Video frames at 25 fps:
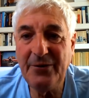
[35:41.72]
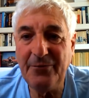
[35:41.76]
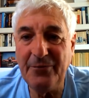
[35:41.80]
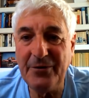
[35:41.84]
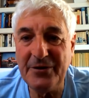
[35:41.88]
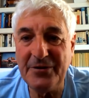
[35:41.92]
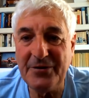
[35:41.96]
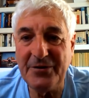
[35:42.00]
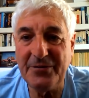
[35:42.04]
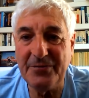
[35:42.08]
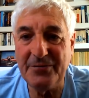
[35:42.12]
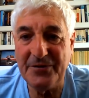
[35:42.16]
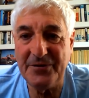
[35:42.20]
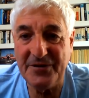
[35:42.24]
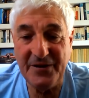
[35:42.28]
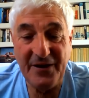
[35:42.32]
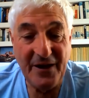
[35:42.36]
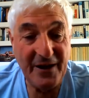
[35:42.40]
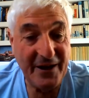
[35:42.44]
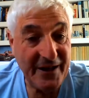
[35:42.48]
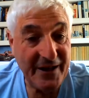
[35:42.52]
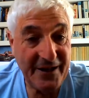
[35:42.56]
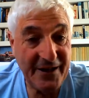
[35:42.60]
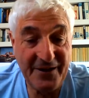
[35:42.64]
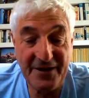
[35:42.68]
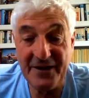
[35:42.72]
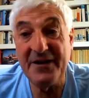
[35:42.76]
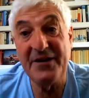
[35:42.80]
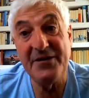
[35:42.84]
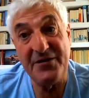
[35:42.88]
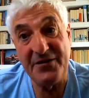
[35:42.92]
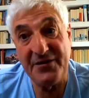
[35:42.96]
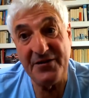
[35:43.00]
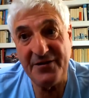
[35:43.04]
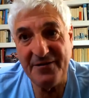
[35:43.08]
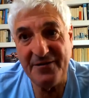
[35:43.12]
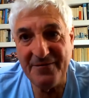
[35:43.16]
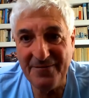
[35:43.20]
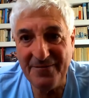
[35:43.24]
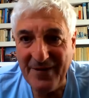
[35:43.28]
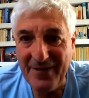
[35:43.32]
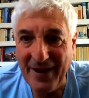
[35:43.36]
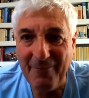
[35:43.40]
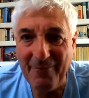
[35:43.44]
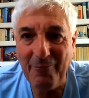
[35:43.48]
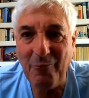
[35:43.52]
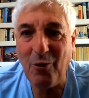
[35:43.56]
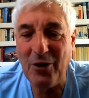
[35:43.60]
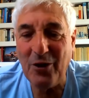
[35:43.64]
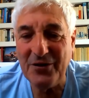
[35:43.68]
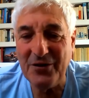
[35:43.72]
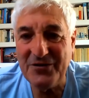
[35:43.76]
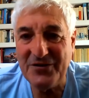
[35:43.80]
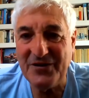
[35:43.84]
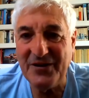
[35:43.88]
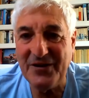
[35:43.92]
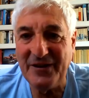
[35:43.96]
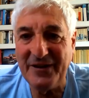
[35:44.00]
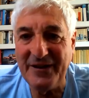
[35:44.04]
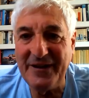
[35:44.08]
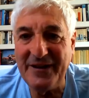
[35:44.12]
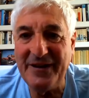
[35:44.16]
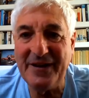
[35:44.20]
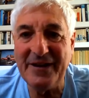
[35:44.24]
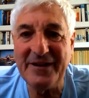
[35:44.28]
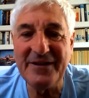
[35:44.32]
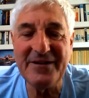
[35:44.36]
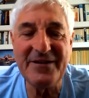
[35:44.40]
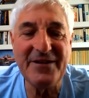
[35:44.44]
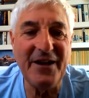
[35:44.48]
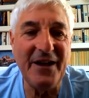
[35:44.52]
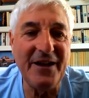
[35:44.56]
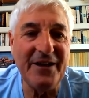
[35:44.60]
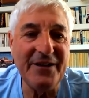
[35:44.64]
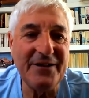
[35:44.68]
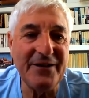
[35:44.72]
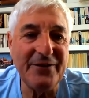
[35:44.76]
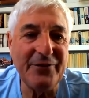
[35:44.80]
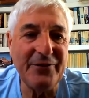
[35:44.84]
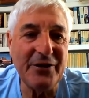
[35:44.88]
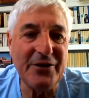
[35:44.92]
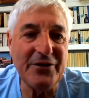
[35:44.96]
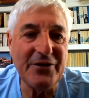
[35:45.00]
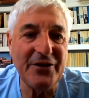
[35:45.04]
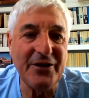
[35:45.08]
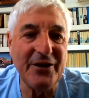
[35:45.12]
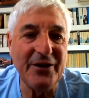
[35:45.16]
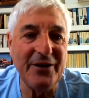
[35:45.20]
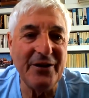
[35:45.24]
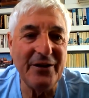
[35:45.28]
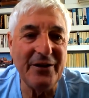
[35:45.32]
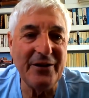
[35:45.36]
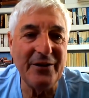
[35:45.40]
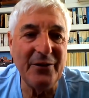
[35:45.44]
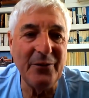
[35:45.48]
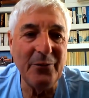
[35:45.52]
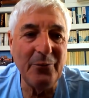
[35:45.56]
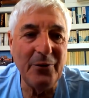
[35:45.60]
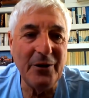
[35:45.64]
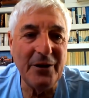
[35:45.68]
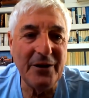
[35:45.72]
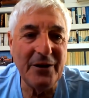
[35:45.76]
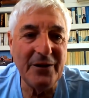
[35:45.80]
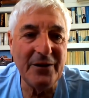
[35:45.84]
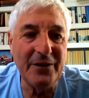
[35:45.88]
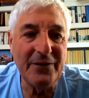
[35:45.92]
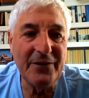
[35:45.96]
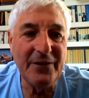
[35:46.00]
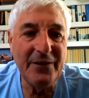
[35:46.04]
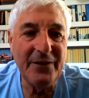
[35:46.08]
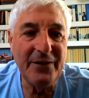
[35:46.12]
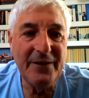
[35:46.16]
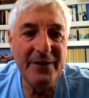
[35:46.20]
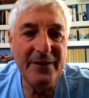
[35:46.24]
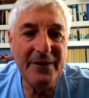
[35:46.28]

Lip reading: which was the leading scientific journal in the world,